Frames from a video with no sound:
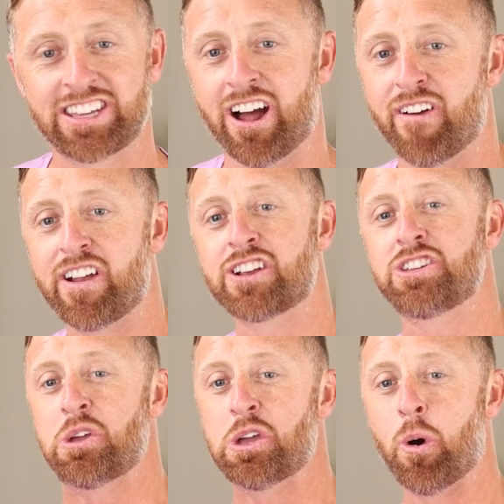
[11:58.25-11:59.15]
get off here
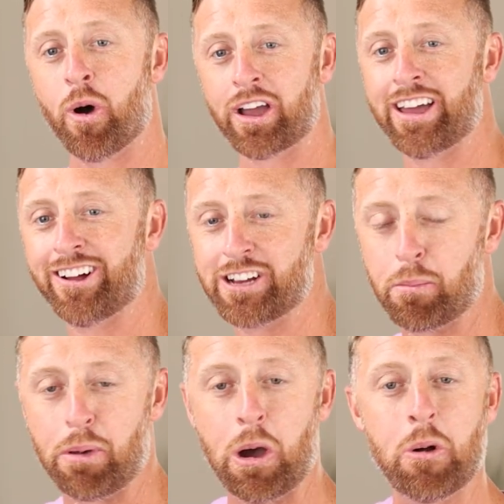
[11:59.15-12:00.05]
so you can go get on your
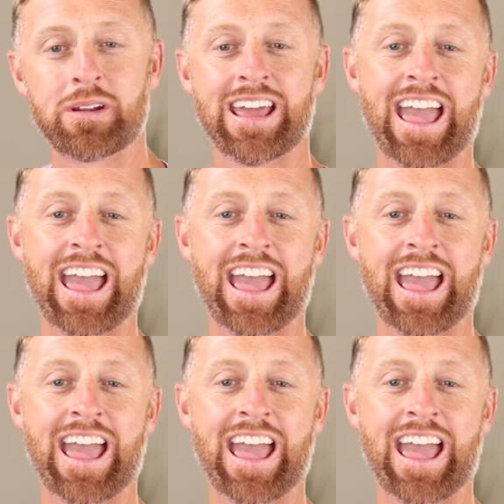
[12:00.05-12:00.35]
boat.